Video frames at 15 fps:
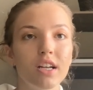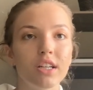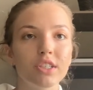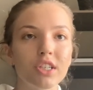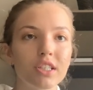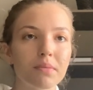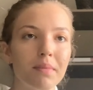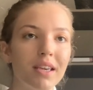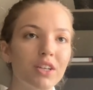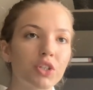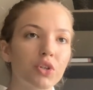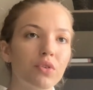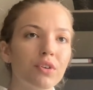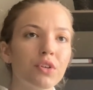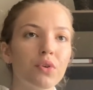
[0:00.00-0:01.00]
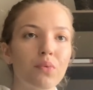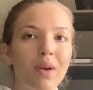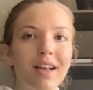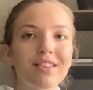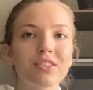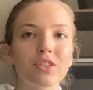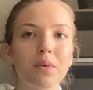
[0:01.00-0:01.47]
Just make sure you
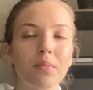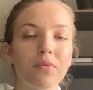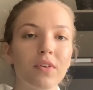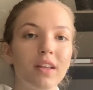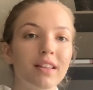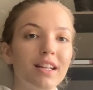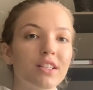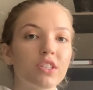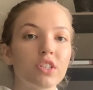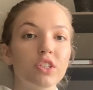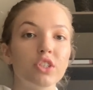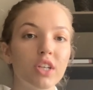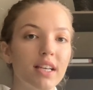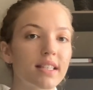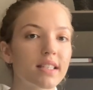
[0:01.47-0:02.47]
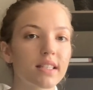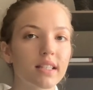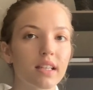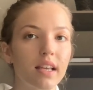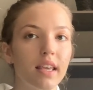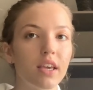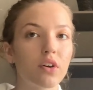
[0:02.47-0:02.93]
write something that suggests
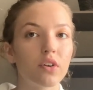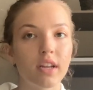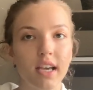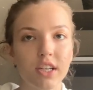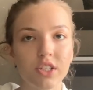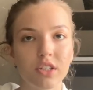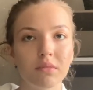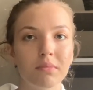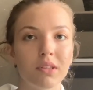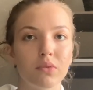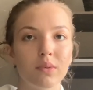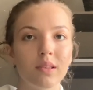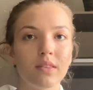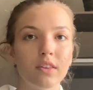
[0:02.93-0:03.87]
a connection between